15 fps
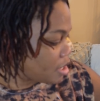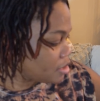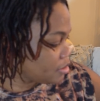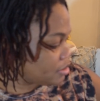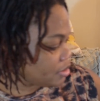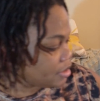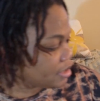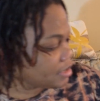
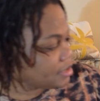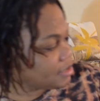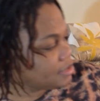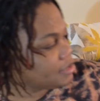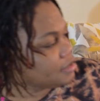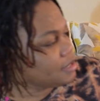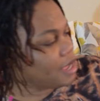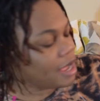So
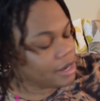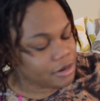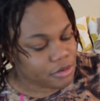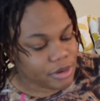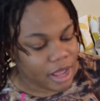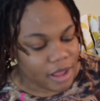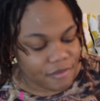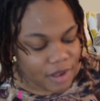this, I don't
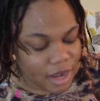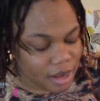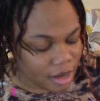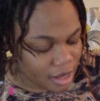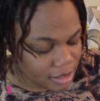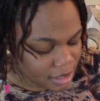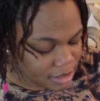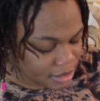have a
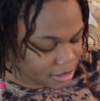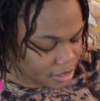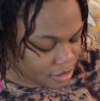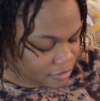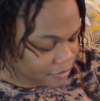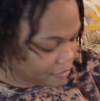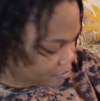lot of stuff,